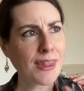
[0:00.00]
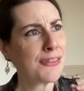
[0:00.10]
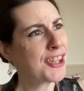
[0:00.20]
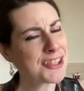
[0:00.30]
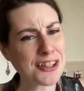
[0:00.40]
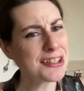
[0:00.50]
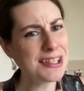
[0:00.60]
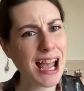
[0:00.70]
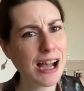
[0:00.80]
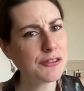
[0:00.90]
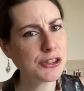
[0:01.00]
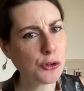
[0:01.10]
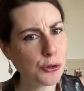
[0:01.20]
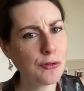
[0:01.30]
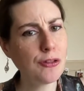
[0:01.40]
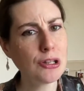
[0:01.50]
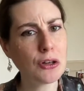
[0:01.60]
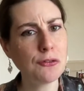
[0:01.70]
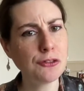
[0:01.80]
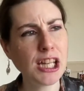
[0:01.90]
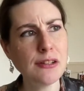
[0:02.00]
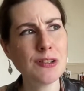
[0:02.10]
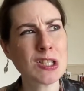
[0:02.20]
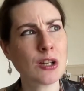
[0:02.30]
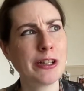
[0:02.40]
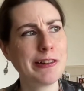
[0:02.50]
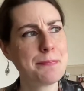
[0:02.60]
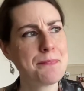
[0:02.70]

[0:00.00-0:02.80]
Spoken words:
that doesn't have an awful lot of flavour to it.